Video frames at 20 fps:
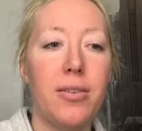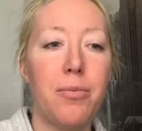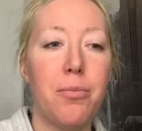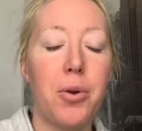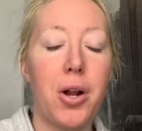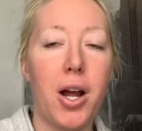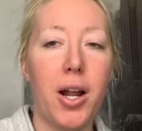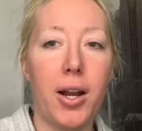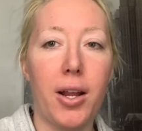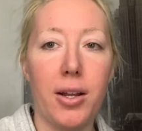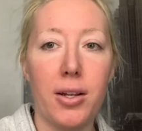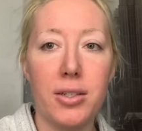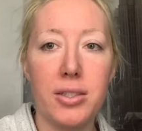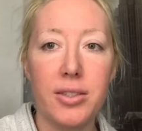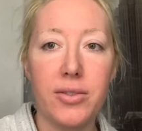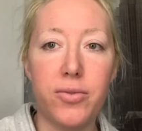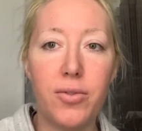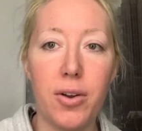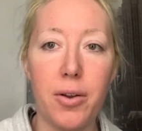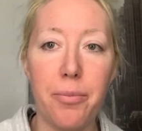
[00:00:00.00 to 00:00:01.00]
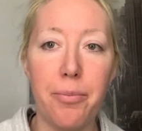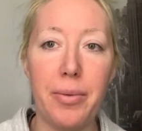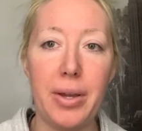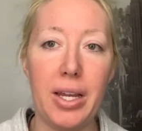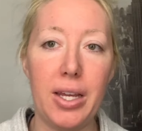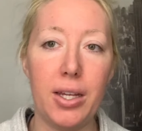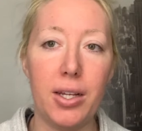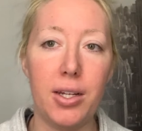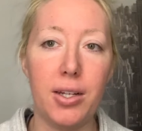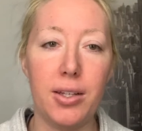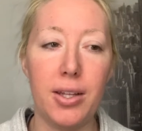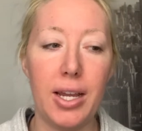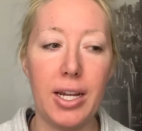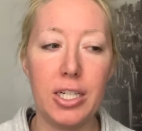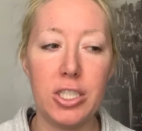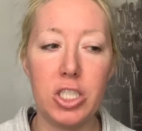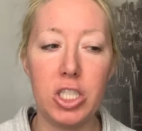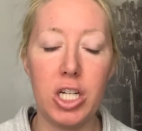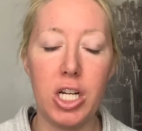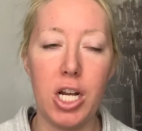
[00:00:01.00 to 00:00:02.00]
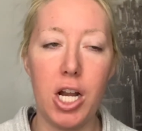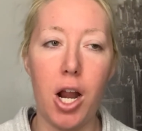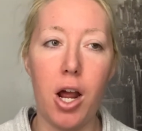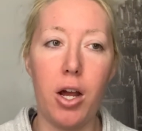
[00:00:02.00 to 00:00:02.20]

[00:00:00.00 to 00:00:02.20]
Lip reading: products from my collection